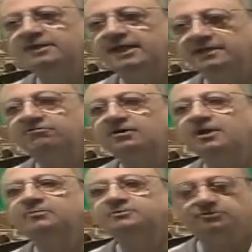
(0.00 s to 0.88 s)
and it will
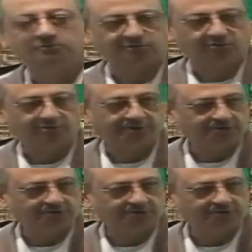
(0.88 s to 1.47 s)
come to you slowly,